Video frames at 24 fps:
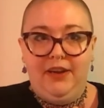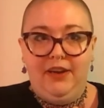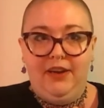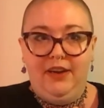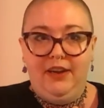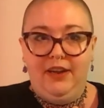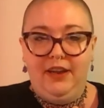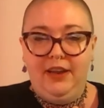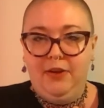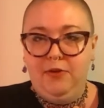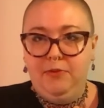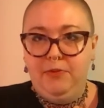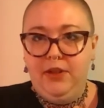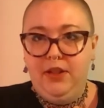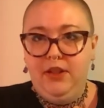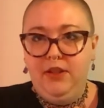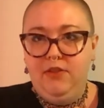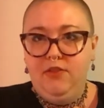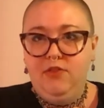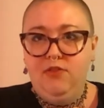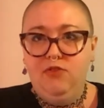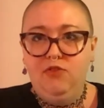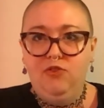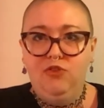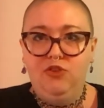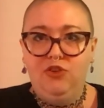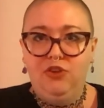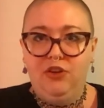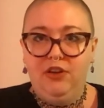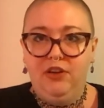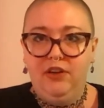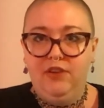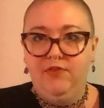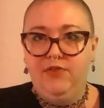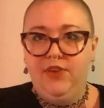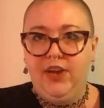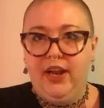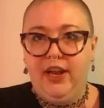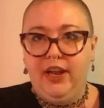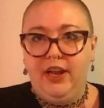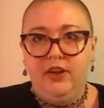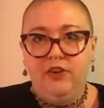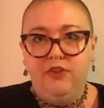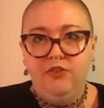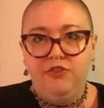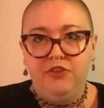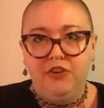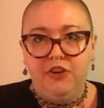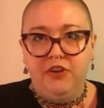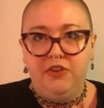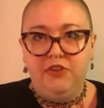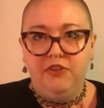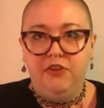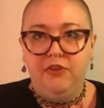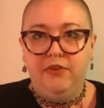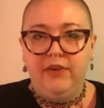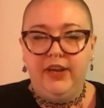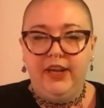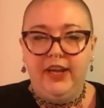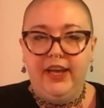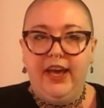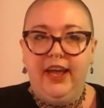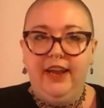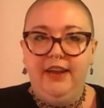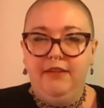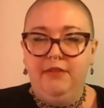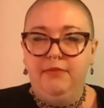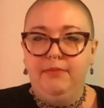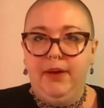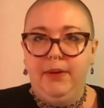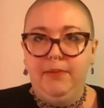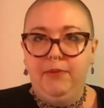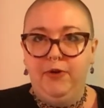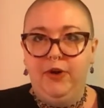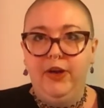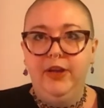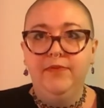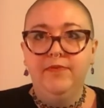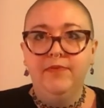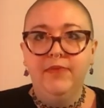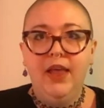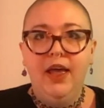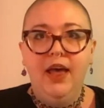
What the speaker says: and humans shouldn't have done it and shouldn't do it again, is my point.